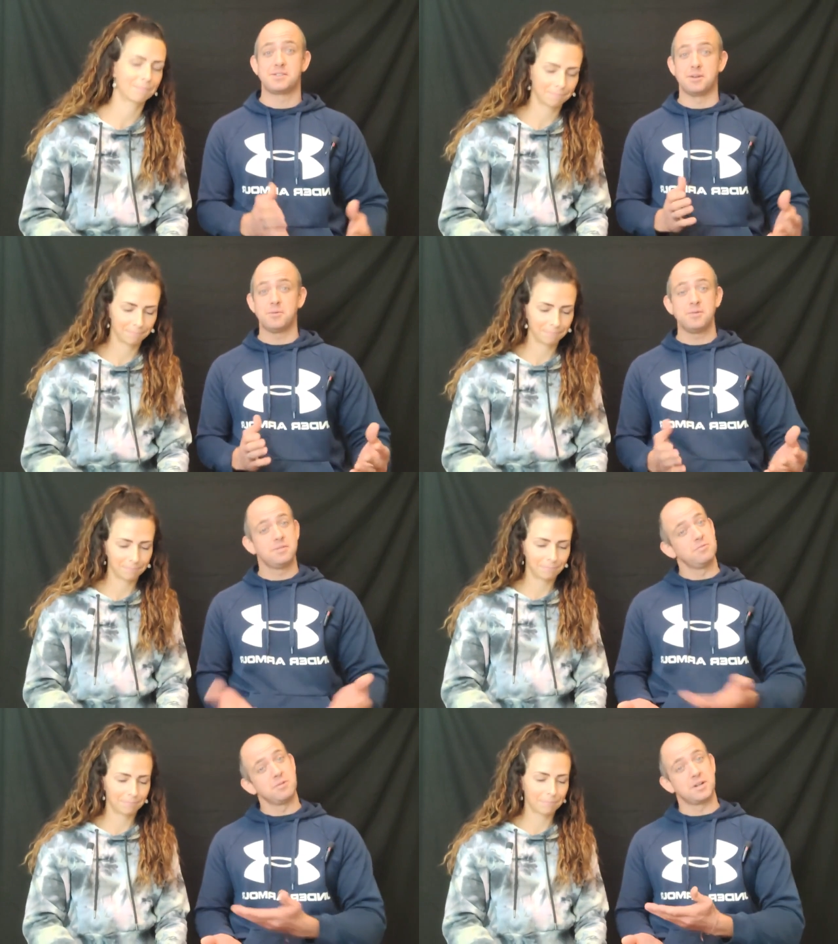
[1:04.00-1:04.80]
Speaker 1: So
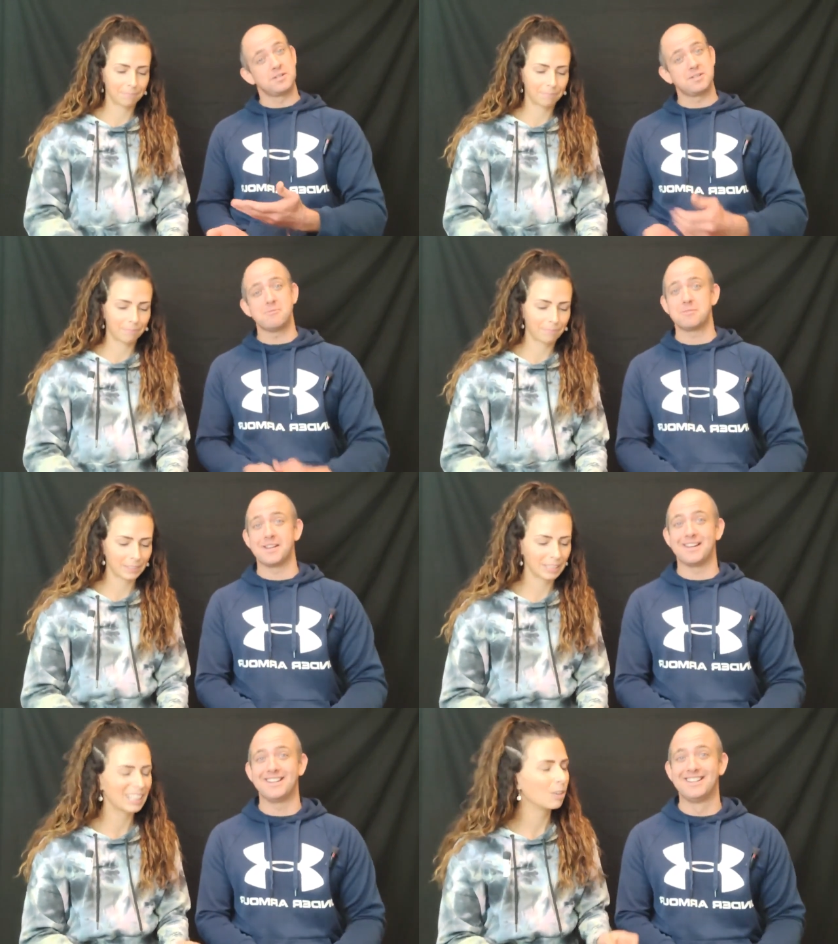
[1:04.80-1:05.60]
we're going to start
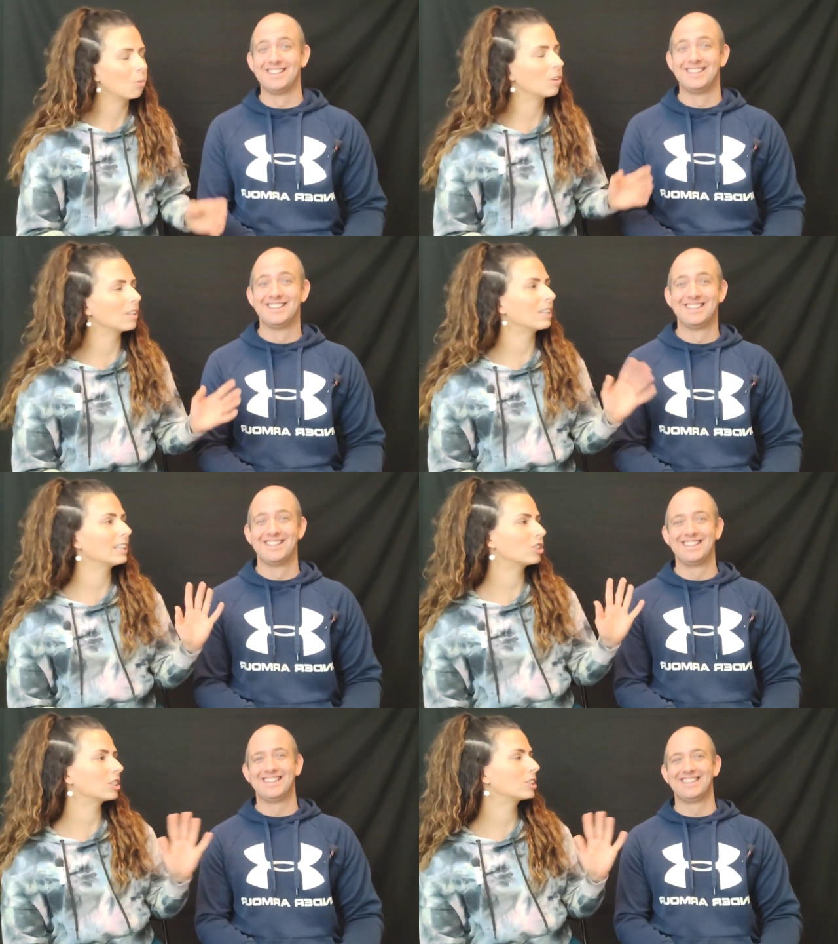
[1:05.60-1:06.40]
with that.
Speaker 2: Well,
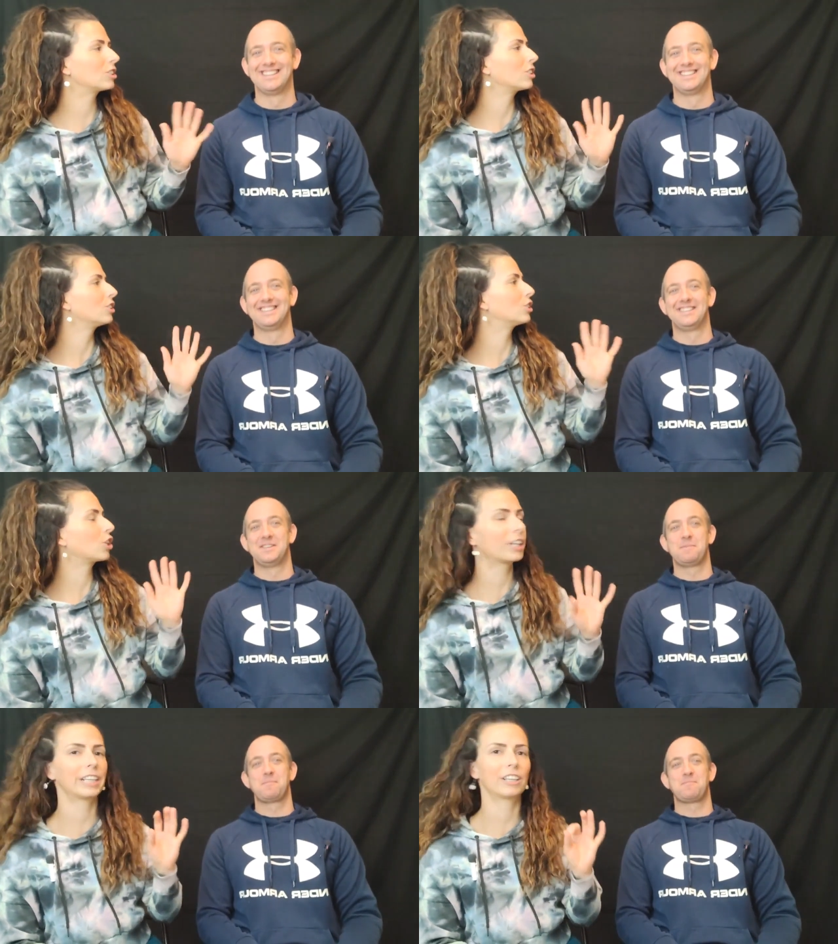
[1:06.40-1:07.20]
let's just
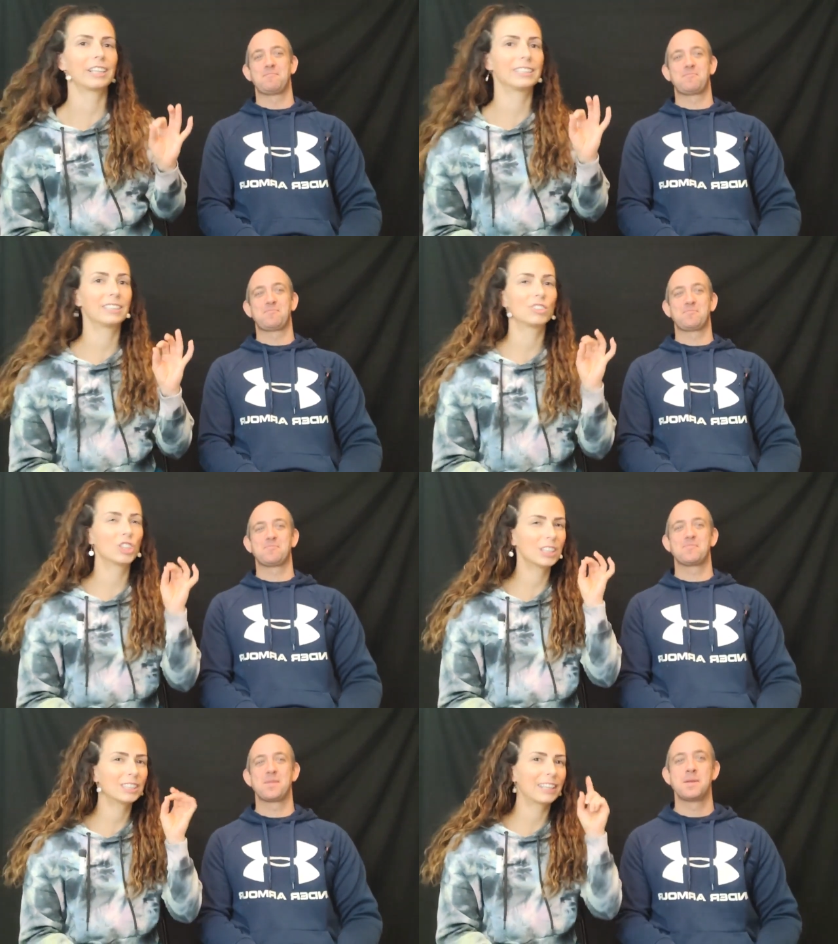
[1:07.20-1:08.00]
start here and
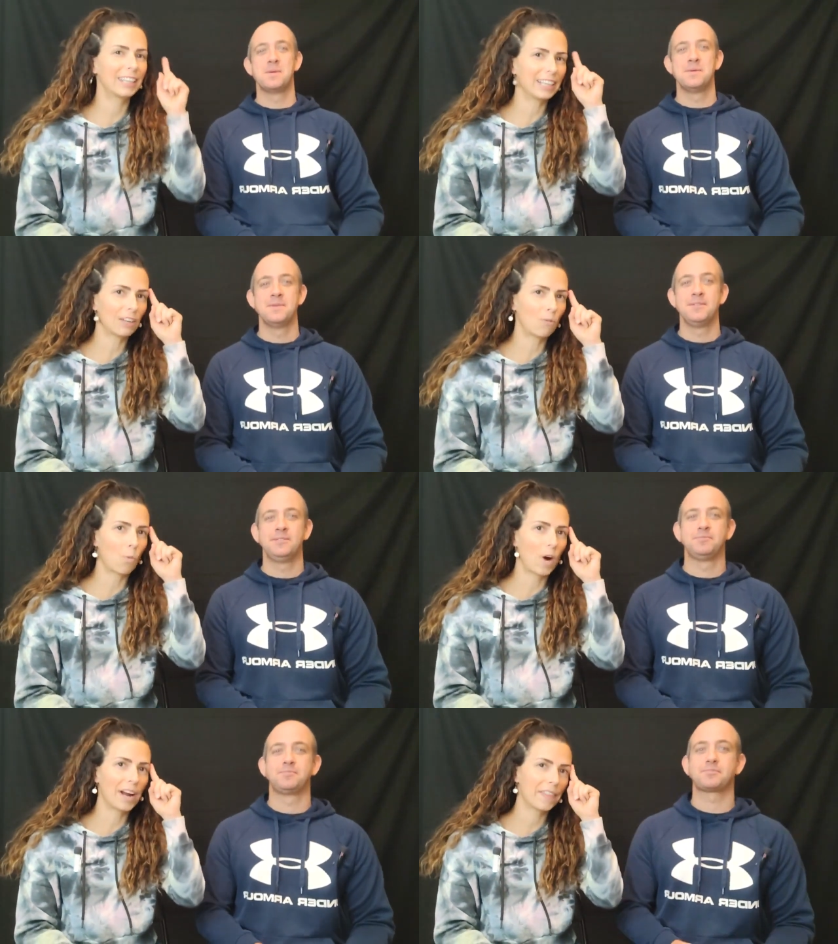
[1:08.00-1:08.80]
just think of
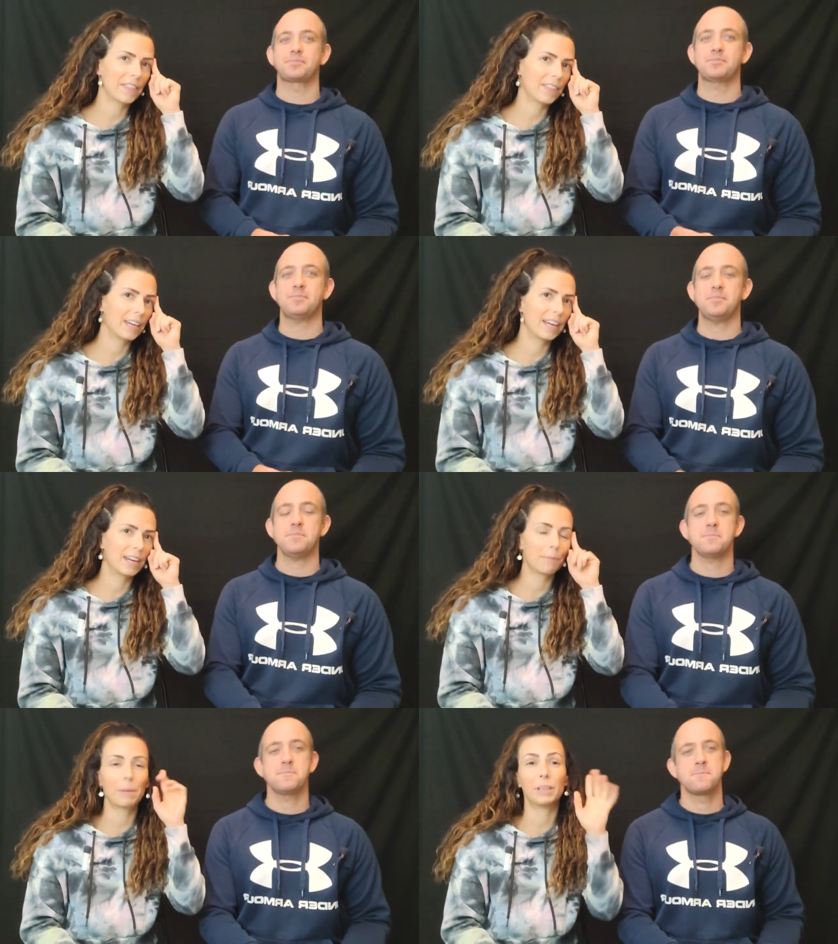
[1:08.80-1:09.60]
one
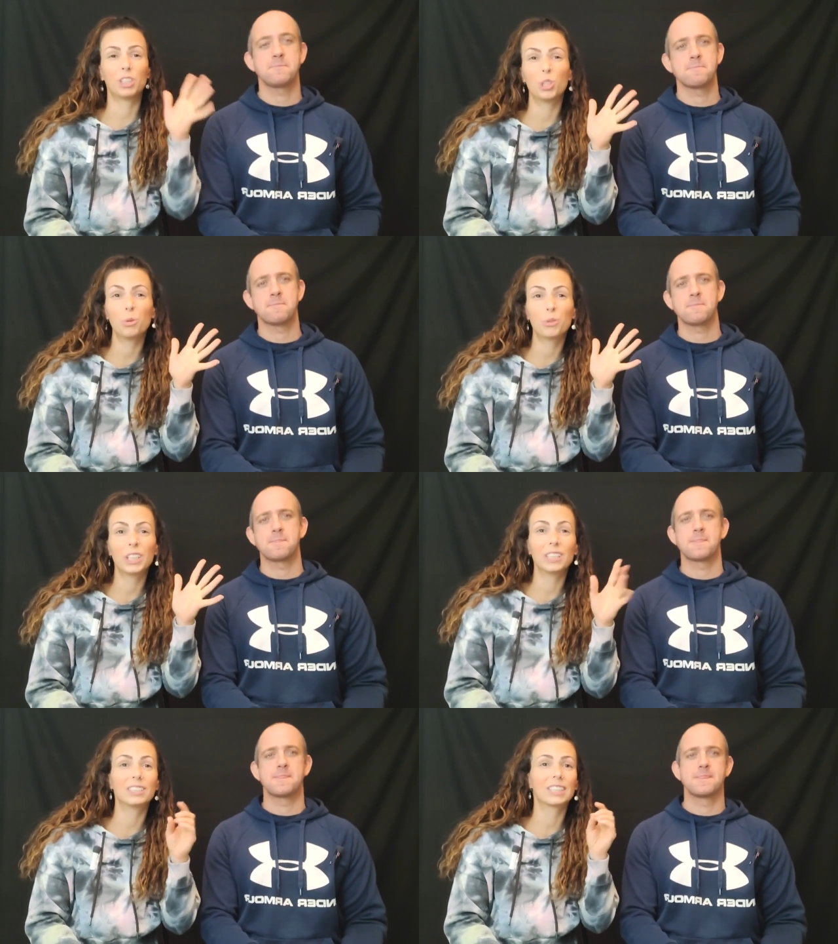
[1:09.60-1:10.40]
thing, maybe two
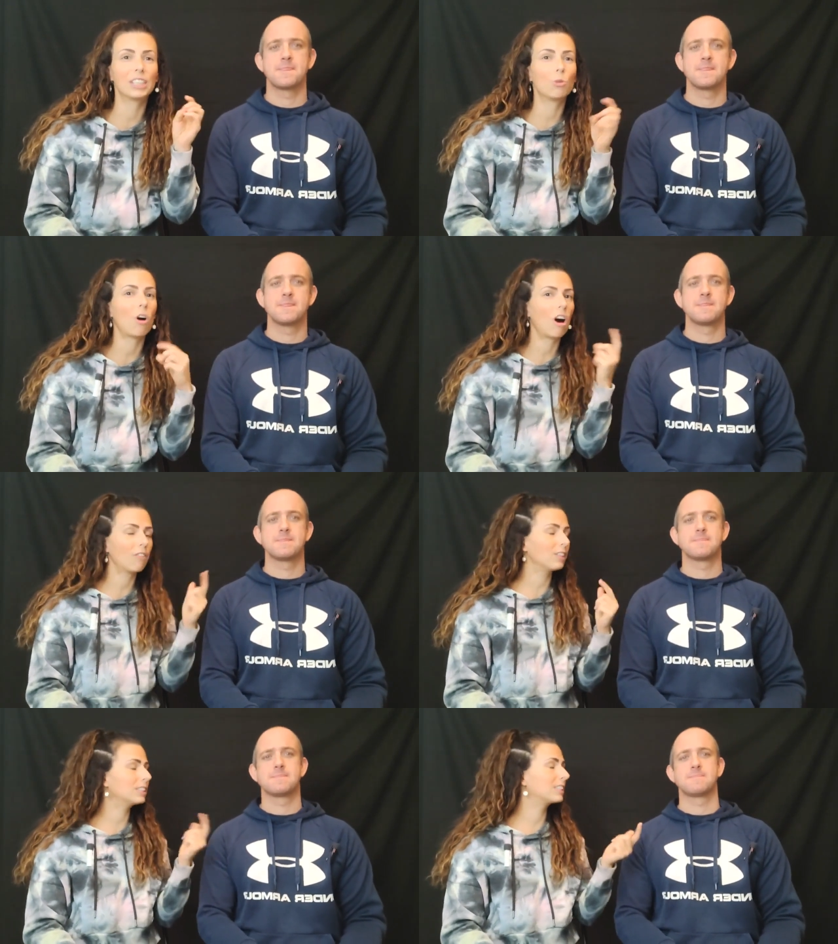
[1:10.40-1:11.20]
things that you
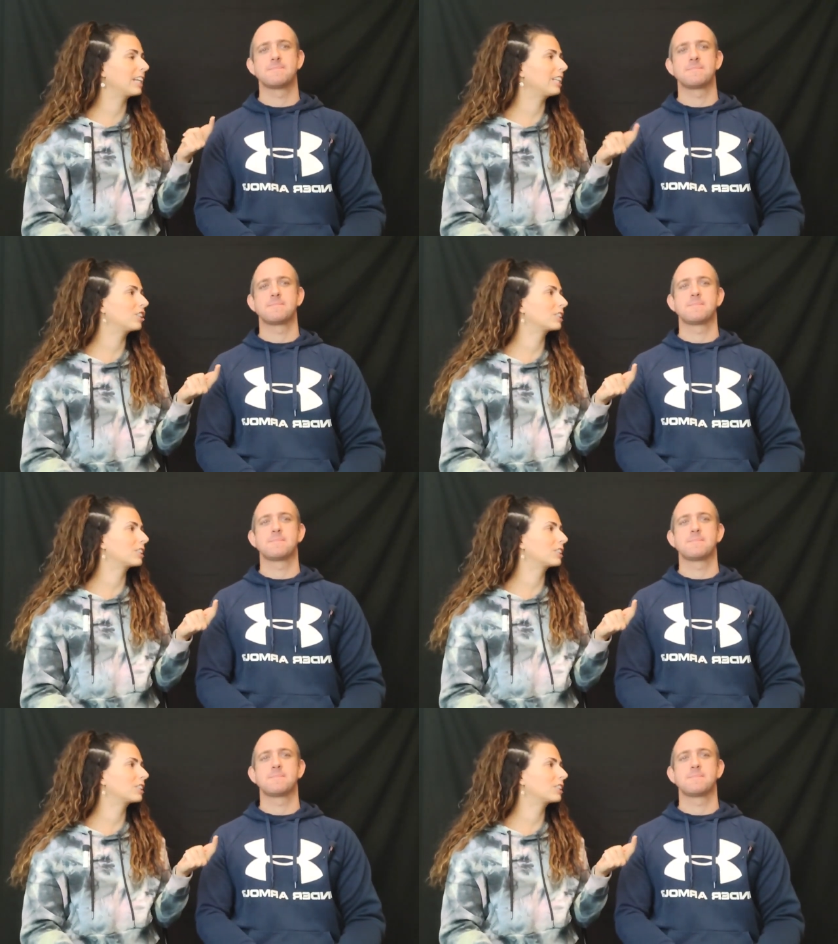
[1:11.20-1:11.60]
often say to